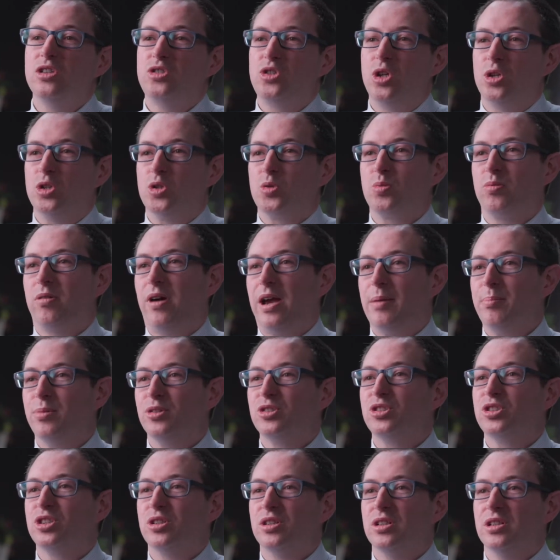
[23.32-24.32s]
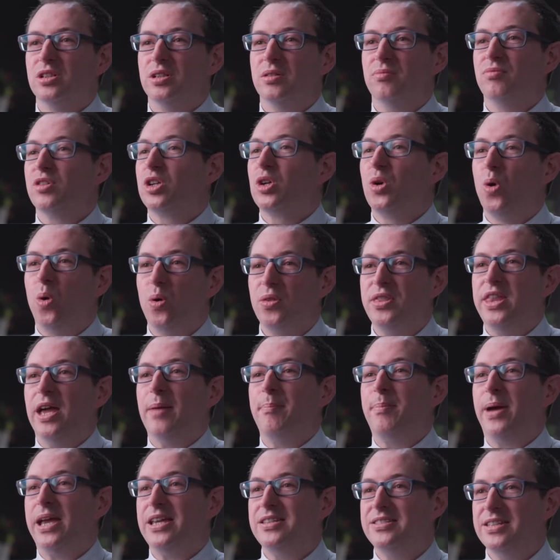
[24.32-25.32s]
students were able to record their
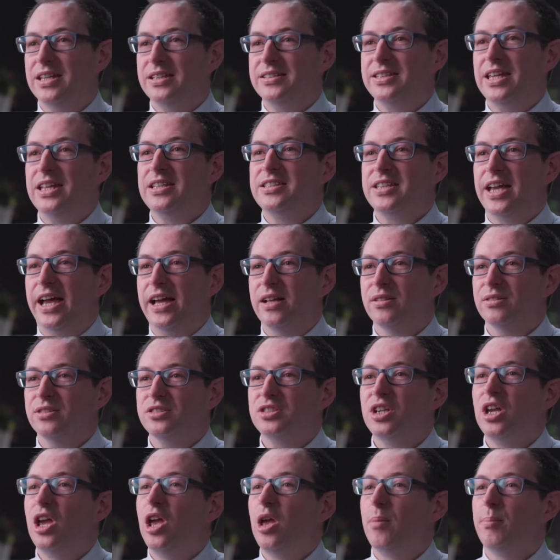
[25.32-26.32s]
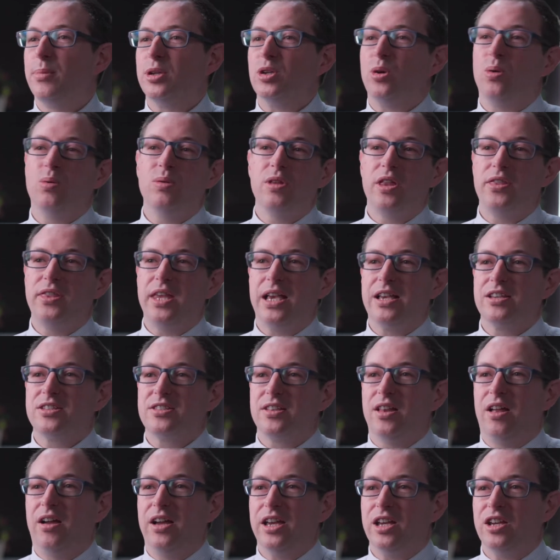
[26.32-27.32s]
basic details, but all the things
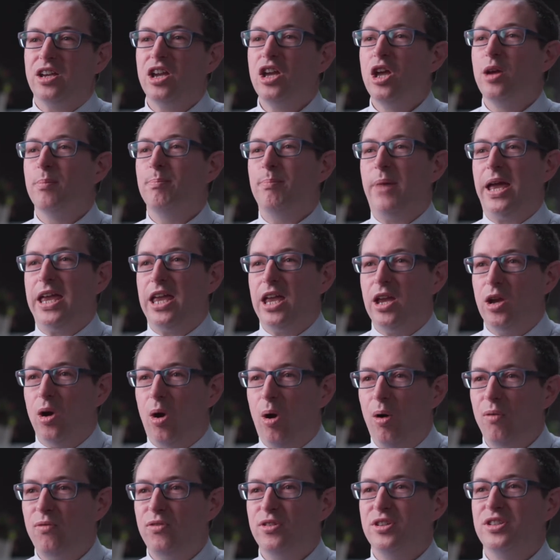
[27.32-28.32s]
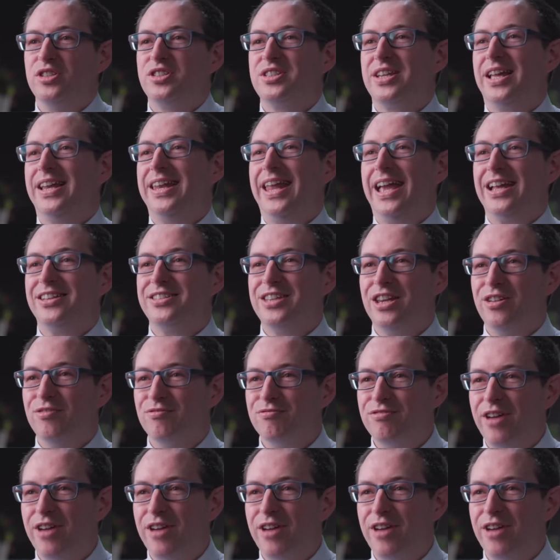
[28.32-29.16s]
like making offers, collecting